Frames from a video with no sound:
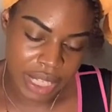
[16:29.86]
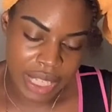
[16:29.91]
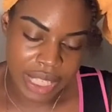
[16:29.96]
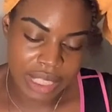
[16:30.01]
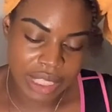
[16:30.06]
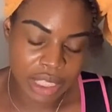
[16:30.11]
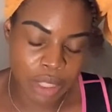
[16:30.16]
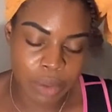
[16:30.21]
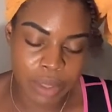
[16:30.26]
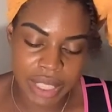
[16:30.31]

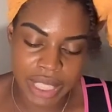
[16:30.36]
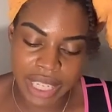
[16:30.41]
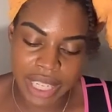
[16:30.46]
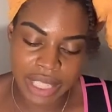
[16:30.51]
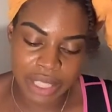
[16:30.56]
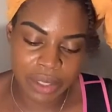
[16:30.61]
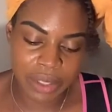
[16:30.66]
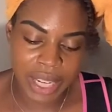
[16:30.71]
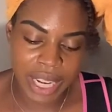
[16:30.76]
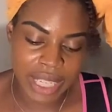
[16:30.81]
So again,
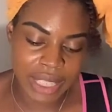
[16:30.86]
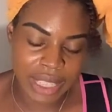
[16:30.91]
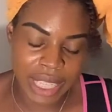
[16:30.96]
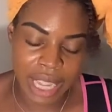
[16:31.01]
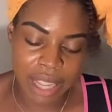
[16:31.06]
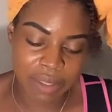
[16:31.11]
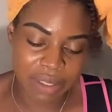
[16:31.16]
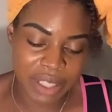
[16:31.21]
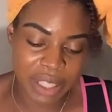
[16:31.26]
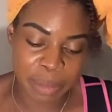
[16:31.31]
you guys
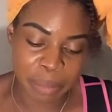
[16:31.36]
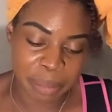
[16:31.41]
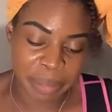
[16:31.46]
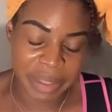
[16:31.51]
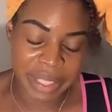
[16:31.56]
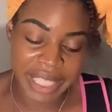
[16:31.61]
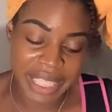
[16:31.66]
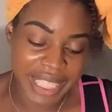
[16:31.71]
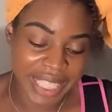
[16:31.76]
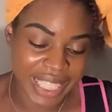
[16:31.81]
have
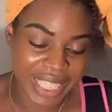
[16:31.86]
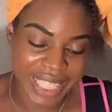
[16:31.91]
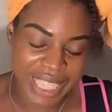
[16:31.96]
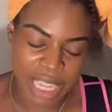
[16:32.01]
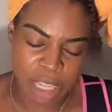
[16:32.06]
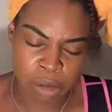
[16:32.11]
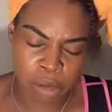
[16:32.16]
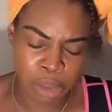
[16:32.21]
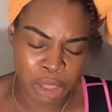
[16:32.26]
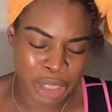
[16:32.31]
completed
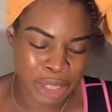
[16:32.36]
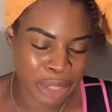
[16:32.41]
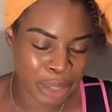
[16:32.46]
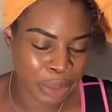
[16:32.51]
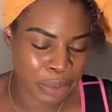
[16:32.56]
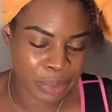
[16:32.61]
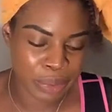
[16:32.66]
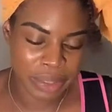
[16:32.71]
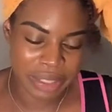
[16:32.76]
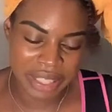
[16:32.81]
a
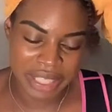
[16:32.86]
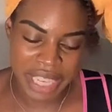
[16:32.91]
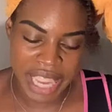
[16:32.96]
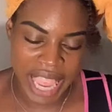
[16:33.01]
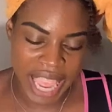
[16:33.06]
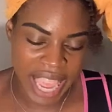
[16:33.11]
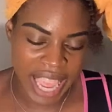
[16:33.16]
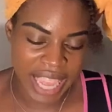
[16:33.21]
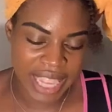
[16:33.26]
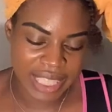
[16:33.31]
huge
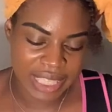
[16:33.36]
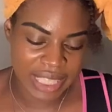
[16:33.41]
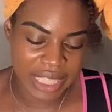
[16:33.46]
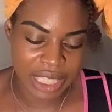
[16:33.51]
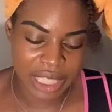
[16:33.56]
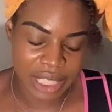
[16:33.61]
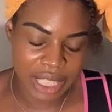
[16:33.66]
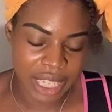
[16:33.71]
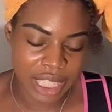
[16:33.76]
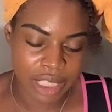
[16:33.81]
task that
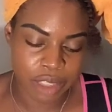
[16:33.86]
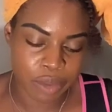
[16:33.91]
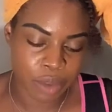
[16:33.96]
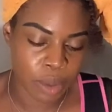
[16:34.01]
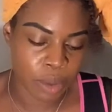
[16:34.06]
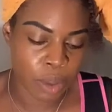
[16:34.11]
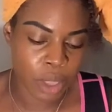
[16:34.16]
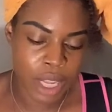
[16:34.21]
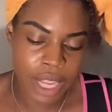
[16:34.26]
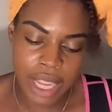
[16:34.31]
you guys
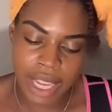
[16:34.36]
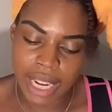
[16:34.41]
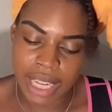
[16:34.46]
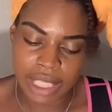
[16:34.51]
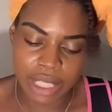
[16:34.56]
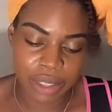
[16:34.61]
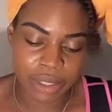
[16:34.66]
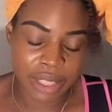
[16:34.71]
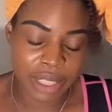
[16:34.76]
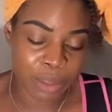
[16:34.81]
feel
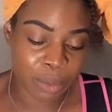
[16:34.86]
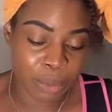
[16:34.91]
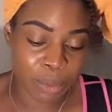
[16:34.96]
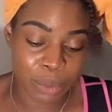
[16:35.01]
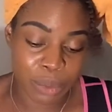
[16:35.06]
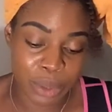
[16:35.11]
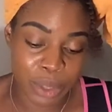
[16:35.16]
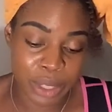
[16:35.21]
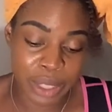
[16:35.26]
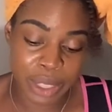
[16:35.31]
like you did
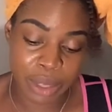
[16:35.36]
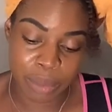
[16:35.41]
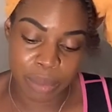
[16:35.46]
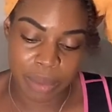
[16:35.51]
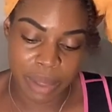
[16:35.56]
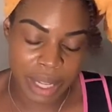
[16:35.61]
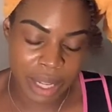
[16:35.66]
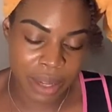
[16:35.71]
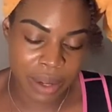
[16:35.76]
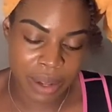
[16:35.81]
really
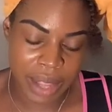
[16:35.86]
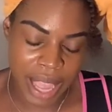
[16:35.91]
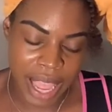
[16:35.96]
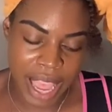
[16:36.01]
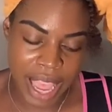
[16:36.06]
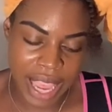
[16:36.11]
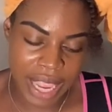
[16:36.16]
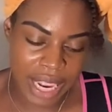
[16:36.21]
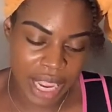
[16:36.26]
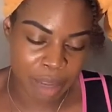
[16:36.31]
well
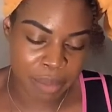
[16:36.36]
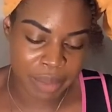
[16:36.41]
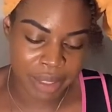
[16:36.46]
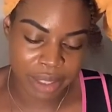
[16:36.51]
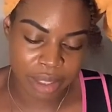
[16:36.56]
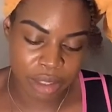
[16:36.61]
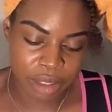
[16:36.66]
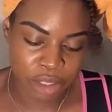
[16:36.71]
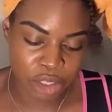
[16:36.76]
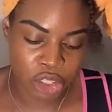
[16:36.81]
at. I
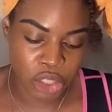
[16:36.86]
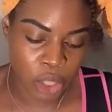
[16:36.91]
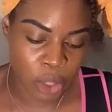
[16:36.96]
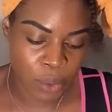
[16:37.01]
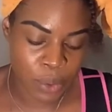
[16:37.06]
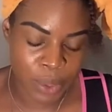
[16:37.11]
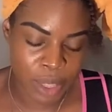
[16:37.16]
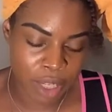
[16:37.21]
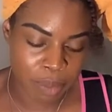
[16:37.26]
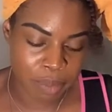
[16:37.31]
mean, you
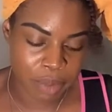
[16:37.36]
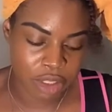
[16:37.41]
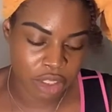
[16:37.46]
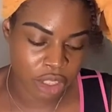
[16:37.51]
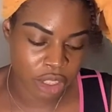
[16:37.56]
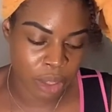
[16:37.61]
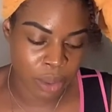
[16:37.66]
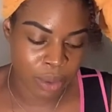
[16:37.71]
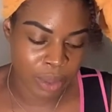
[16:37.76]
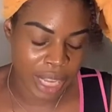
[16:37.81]
showed up and
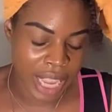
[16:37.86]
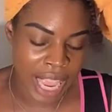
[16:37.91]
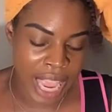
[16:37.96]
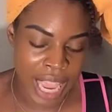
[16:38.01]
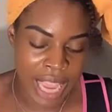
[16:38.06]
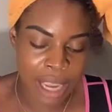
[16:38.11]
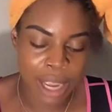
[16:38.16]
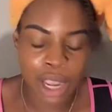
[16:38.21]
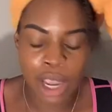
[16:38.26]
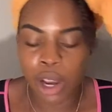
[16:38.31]
showed
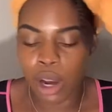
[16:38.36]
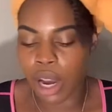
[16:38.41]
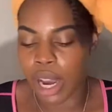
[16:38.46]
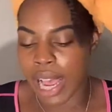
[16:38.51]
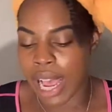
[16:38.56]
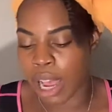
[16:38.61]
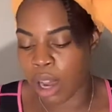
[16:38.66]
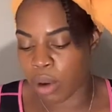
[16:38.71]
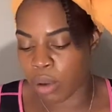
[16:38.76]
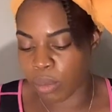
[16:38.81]

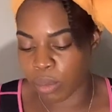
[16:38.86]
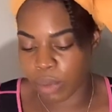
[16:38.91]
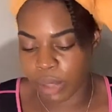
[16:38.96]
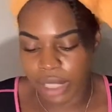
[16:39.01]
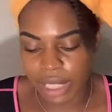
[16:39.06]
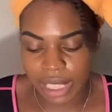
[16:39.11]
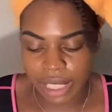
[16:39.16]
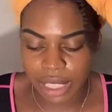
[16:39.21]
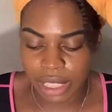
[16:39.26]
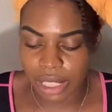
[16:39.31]
out. We're
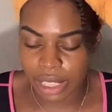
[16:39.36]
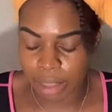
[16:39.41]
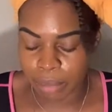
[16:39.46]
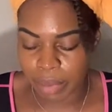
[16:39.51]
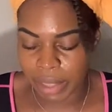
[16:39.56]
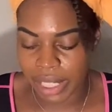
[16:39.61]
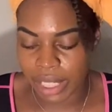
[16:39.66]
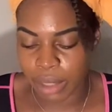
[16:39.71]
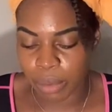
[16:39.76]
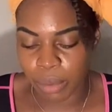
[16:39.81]
going to
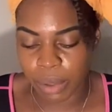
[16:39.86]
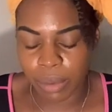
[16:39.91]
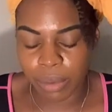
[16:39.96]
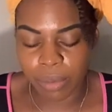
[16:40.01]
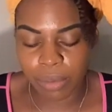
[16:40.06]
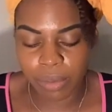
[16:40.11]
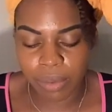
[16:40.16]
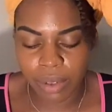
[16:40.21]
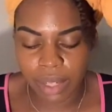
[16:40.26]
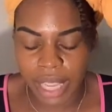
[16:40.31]
be in a
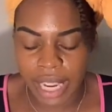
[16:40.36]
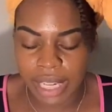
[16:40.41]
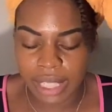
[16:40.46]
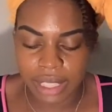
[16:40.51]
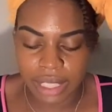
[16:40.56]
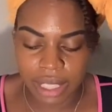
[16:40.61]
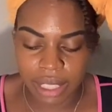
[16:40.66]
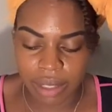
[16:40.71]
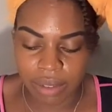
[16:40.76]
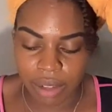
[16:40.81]

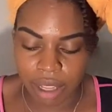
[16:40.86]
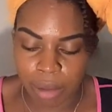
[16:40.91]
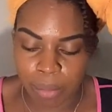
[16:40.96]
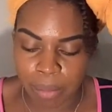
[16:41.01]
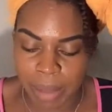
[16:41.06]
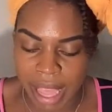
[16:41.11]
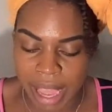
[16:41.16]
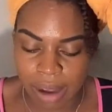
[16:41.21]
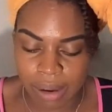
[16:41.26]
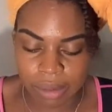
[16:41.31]
reflective
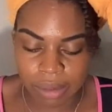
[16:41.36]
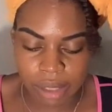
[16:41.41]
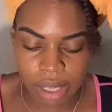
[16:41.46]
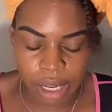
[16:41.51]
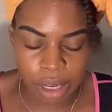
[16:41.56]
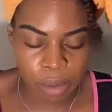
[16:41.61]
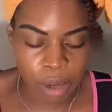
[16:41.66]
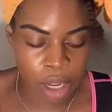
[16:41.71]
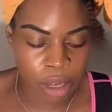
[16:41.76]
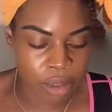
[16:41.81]
amount
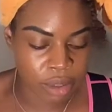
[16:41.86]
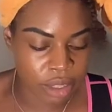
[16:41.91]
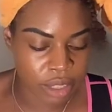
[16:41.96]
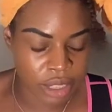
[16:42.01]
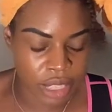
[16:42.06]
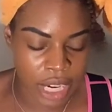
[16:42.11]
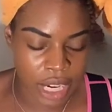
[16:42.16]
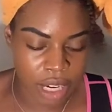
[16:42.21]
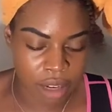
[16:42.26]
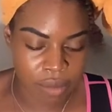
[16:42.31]
of
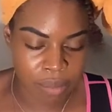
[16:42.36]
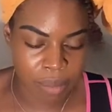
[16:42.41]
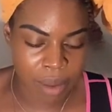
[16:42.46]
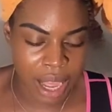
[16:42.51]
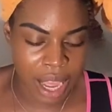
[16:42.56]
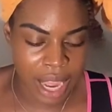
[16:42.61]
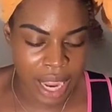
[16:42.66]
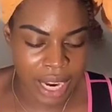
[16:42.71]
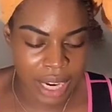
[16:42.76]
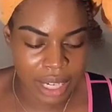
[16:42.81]
state of
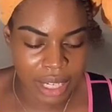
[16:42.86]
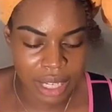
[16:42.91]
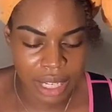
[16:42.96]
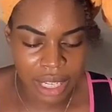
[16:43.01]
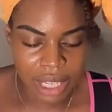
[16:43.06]
mind.